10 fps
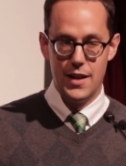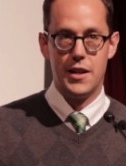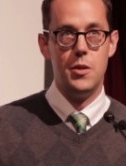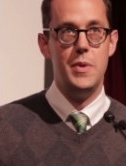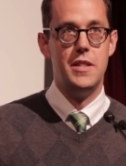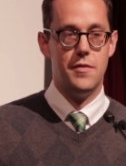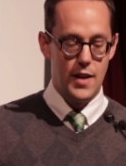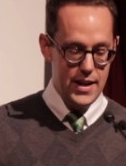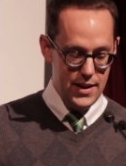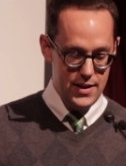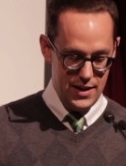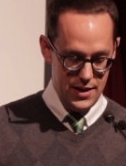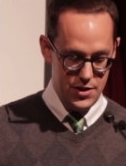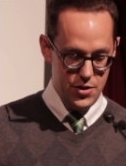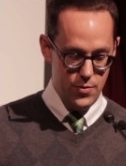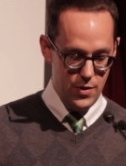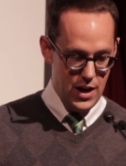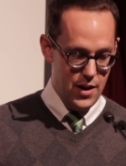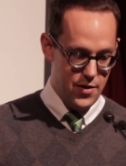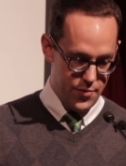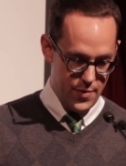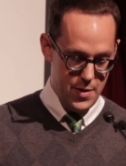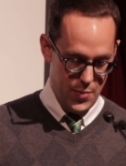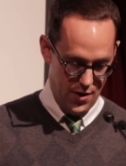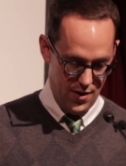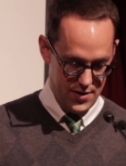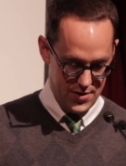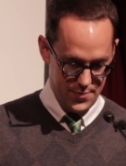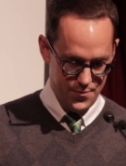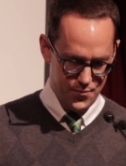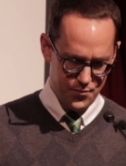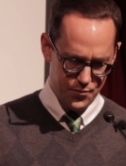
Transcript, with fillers: that could be divided into three parts.